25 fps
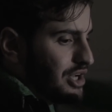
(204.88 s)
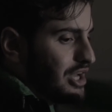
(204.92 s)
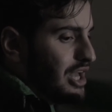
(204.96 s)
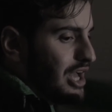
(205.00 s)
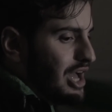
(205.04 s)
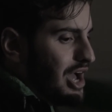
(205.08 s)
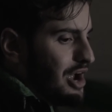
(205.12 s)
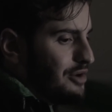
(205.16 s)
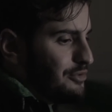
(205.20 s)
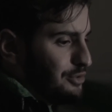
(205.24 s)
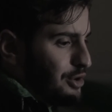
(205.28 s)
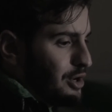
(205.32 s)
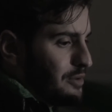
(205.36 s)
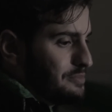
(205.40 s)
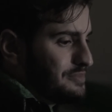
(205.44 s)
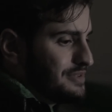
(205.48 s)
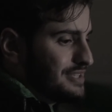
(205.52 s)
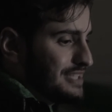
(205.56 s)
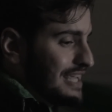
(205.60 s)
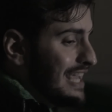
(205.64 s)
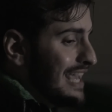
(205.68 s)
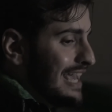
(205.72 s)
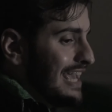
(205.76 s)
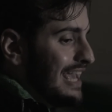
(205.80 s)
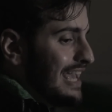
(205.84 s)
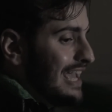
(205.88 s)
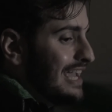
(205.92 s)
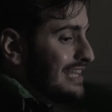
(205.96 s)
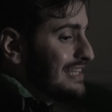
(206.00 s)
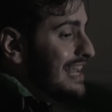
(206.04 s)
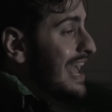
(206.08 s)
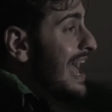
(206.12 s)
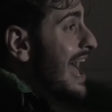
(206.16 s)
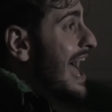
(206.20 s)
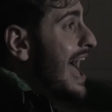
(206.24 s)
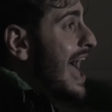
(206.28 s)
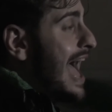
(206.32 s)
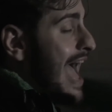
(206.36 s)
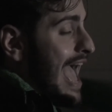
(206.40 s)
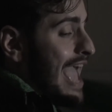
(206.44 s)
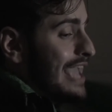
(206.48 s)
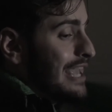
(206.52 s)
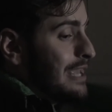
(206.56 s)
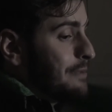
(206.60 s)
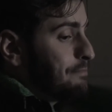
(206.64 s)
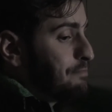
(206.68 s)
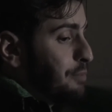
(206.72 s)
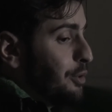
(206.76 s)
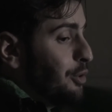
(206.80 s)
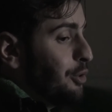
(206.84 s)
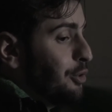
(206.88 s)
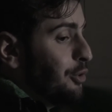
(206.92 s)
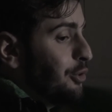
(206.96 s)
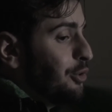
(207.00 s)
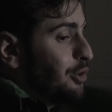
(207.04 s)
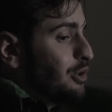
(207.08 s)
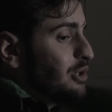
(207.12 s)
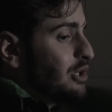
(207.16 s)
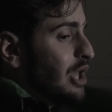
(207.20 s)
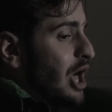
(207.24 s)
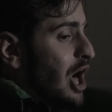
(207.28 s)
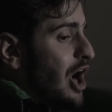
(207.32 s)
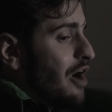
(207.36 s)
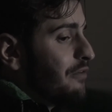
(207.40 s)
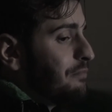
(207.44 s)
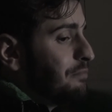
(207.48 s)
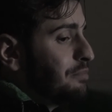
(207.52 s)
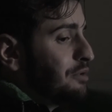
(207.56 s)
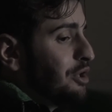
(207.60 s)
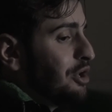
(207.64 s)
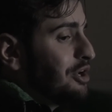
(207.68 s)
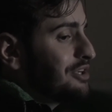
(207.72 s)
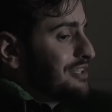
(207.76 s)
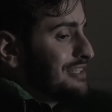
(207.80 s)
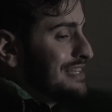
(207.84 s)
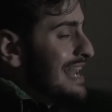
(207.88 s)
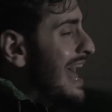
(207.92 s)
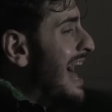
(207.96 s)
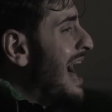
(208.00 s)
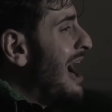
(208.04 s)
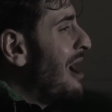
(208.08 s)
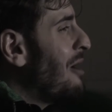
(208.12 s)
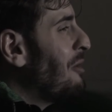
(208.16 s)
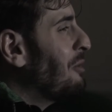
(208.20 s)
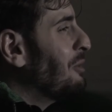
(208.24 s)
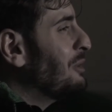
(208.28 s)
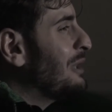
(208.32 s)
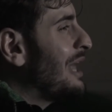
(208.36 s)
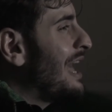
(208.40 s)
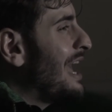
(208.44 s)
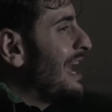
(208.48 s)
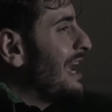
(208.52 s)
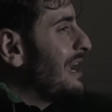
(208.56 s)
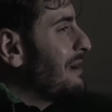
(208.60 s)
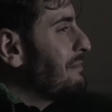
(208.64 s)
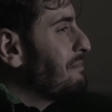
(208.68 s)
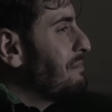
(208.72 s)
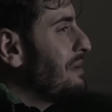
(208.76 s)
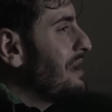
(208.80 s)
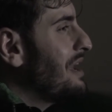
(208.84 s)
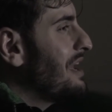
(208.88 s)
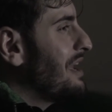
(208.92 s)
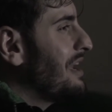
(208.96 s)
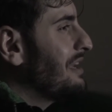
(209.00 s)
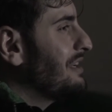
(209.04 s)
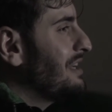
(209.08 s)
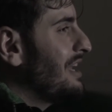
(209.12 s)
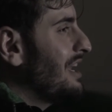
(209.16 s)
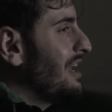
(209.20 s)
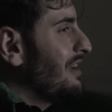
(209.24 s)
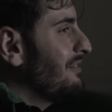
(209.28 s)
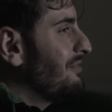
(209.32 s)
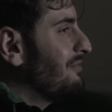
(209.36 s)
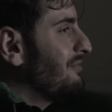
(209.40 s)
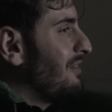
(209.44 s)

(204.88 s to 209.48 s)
corrupted a pool of blood now lay beneath